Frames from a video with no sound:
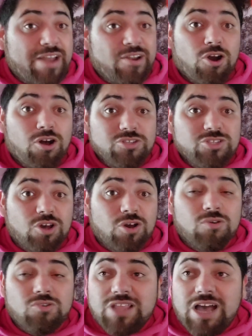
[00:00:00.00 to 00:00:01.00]
And
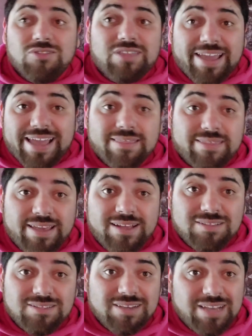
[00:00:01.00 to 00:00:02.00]
also, now that Kathy
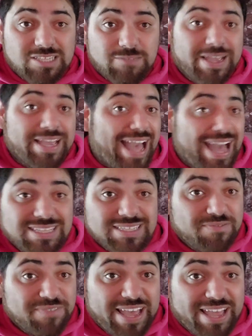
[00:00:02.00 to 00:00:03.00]
Hilton has been
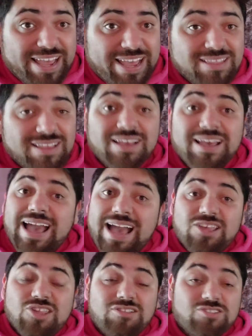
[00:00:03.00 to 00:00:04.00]
activated
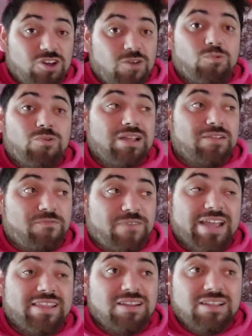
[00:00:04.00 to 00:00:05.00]
and someone
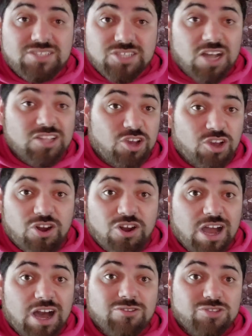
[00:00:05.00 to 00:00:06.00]
finally taught
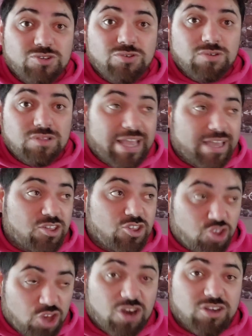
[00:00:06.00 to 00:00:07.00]
her how to, like,
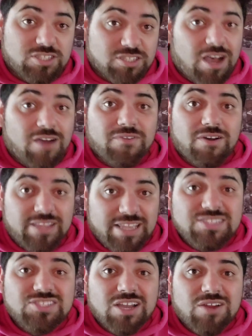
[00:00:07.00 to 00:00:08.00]
share stuff on
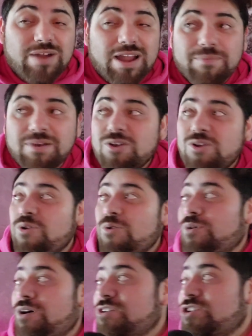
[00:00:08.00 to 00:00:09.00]
Instagram,
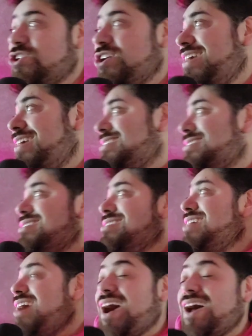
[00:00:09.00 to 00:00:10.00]
well, she is
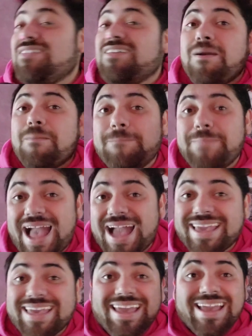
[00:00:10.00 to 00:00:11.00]
not
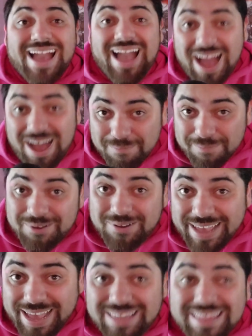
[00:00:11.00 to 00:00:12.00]
backing up,
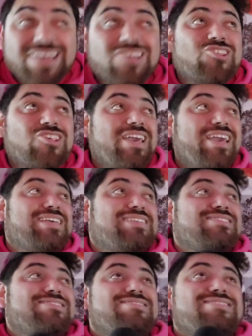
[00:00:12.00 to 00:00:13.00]
okay? Like, she
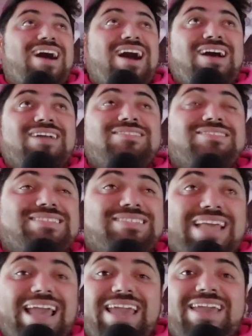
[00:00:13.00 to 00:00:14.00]
is not
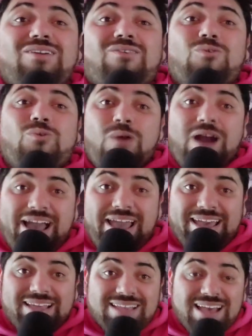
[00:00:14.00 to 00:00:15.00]
staying
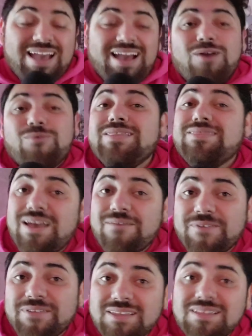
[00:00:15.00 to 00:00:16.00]
quiet. And we
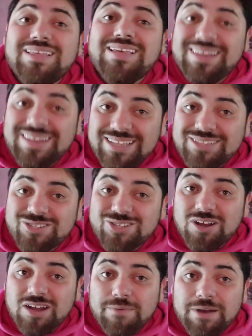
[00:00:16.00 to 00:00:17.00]
definitely need to
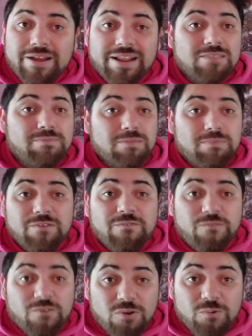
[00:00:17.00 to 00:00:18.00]
talk about it. But
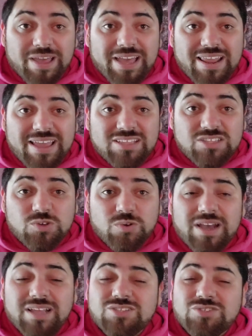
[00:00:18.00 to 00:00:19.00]
before we get
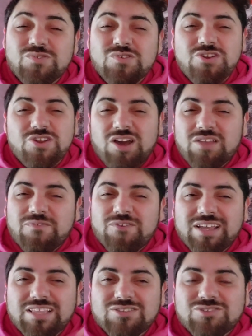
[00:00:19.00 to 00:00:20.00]
into it, do not
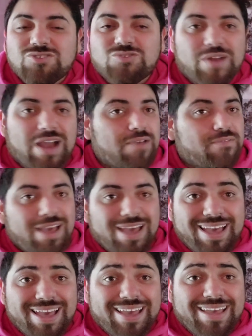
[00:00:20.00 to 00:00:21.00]
forget to subscribe.
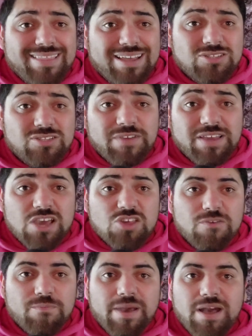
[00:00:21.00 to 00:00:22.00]
Hit the
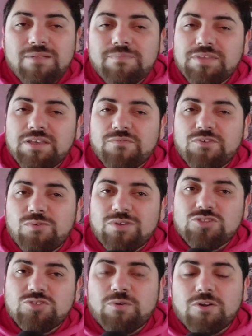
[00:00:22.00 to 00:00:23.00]
notification bell if you
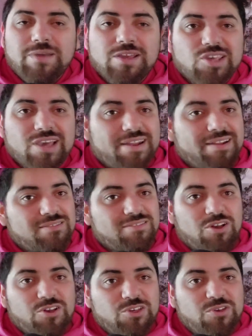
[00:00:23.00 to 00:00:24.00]
want to support my channel.
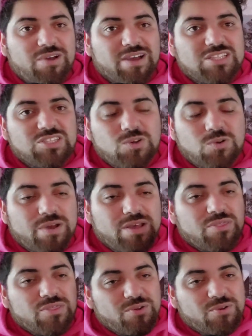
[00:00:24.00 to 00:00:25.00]
Now you can do
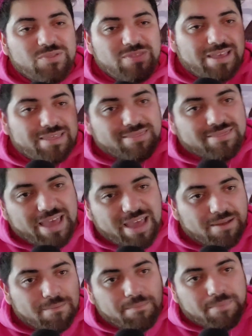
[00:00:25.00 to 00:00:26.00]
it through the
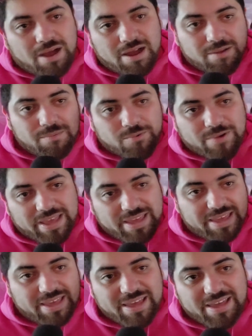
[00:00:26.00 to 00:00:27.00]
thank bottom right
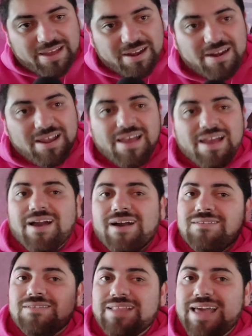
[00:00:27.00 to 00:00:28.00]
here.
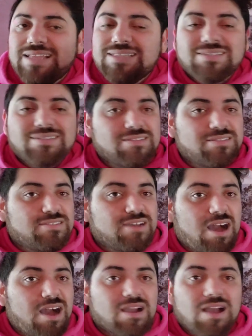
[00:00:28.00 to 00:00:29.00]
And let's
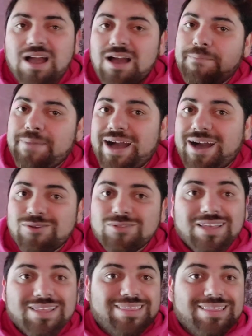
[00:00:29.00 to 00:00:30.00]
talk
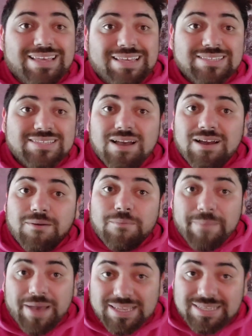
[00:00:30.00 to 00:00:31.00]
about this
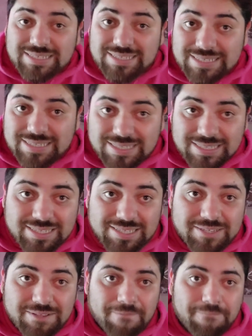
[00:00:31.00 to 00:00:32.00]
mess.